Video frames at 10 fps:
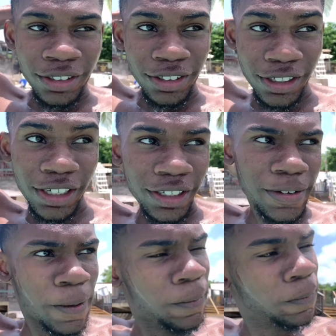yeah.
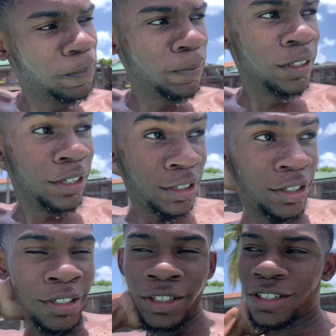
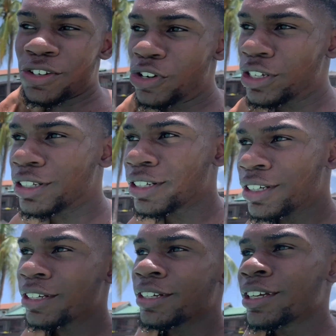So
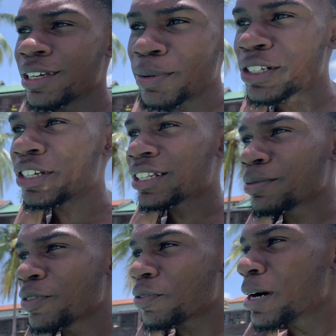you might try them
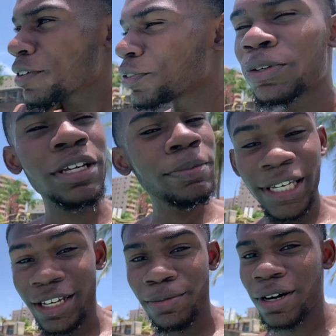for back float and I
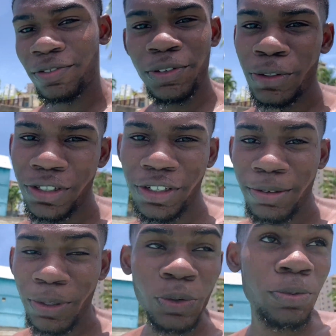can't back float. So you
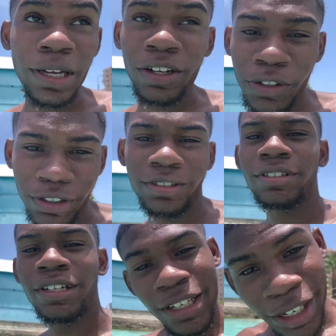know what I do?
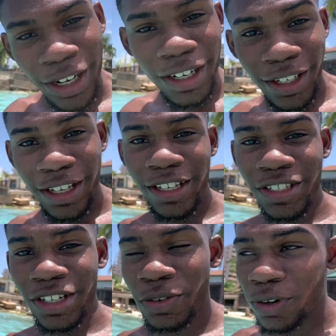Continue
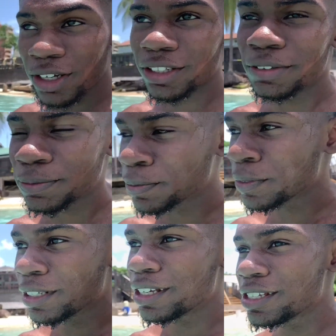inside the water.
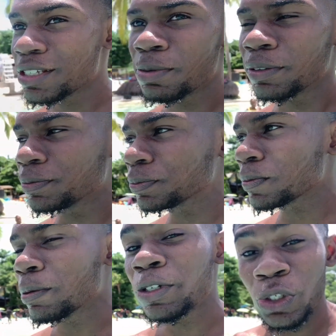
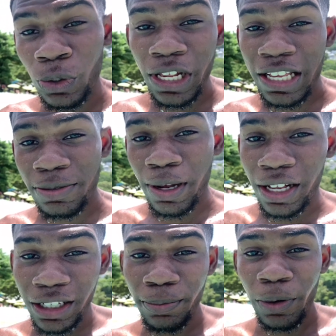I'm showing a small
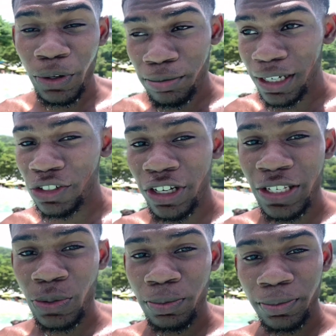clip of when I try sim.